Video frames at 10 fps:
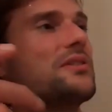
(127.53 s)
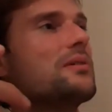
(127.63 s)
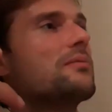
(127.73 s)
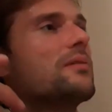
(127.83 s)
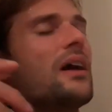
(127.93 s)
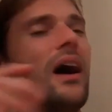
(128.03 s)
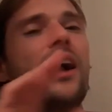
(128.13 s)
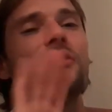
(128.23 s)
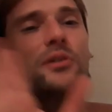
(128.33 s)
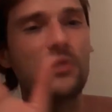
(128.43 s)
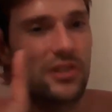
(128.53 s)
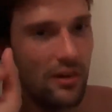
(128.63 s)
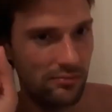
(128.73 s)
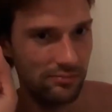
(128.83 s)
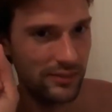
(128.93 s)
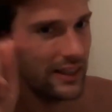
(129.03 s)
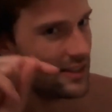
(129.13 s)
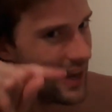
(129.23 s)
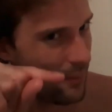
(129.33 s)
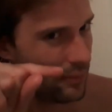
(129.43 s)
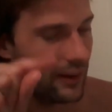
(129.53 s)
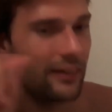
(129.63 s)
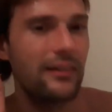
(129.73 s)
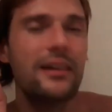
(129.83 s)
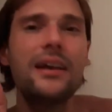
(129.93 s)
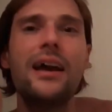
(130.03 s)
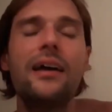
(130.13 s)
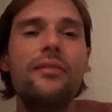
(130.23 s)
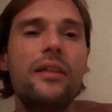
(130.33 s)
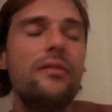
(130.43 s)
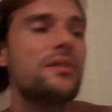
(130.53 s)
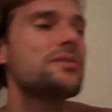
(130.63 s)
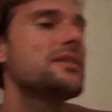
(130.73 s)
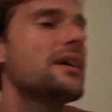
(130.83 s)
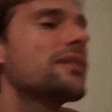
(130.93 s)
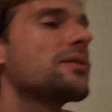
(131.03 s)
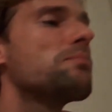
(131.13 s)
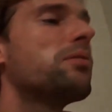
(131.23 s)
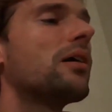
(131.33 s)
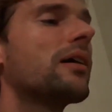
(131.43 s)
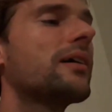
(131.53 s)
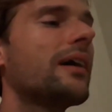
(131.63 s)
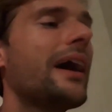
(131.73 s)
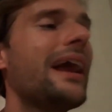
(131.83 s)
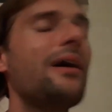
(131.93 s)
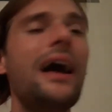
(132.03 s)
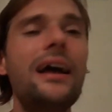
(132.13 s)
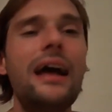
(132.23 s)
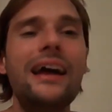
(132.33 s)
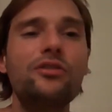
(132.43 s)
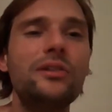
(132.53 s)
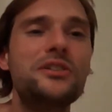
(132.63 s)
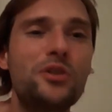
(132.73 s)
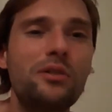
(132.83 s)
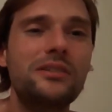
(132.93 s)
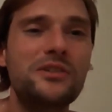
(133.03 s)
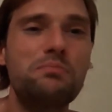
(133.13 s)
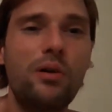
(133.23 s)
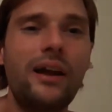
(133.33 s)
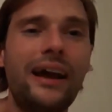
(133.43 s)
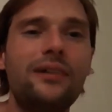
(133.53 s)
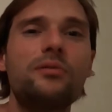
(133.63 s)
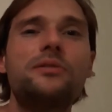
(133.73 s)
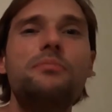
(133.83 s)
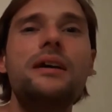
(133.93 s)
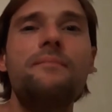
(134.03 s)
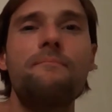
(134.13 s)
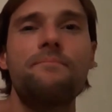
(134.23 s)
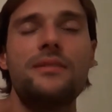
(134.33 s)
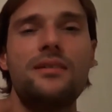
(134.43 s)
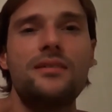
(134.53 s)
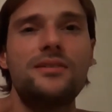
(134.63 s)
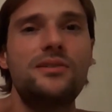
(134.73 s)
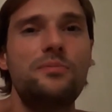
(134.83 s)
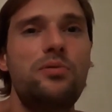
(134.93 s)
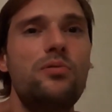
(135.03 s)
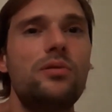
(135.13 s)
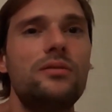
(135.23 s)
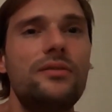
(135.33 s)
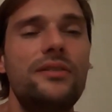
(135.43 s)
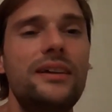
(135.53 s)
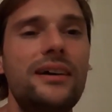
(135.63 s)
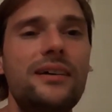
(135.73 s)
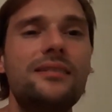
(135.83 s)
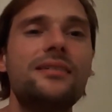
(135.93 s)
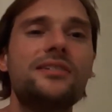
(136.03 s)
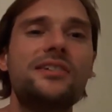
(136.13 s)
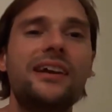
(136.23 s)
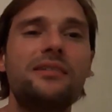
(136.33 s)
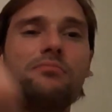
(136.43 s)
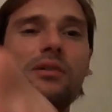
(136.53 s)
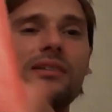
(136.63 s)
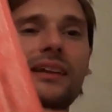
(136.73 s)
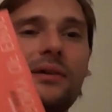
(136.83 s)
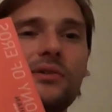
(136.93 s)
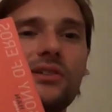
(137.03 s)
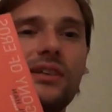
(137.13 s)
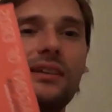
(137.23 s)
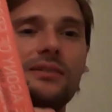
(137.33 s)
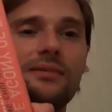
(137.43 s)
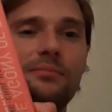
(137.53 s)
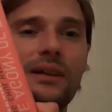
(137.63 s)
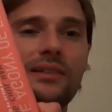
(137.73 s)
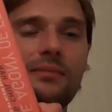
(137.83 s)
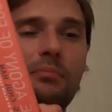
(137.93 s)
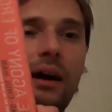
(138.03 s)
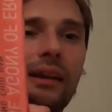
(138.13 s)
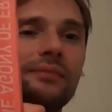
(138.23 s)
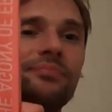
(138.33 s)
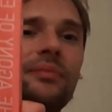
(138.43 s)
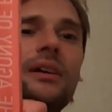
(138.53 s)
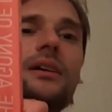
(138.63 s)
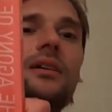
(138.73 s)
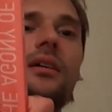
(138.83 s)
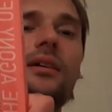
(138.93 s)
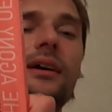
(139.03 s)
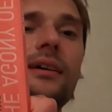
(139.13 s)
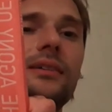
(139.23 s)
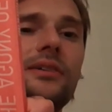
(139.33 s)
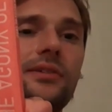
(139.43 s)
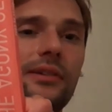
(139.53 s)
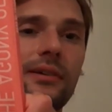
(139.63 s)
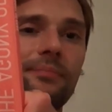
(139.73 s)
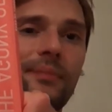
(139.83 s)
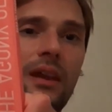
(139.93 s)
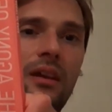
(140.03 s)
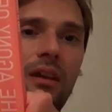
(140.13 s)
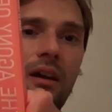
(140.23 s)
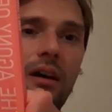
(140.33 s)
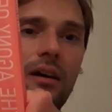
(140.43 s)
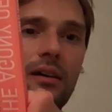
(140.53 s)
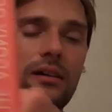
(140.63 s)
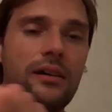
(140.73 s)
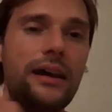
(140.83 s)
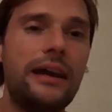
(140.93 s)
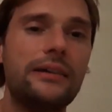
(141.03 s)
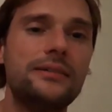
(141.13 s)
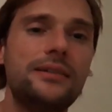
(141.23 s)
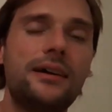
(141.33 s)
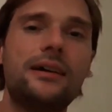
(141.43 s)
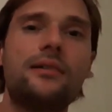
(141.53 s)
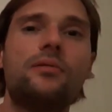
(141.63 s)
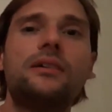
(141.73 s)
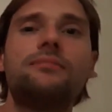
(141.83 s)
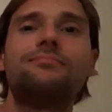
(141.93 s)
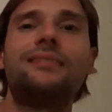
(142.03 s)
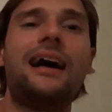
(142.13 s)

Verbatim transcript: too. I'll do it soon. It's happening. then there's the other book, and I, I, actually took this book out with me to the pool. The uh, second book that I was sent by somebody, a kind listener, uh, and uh, well,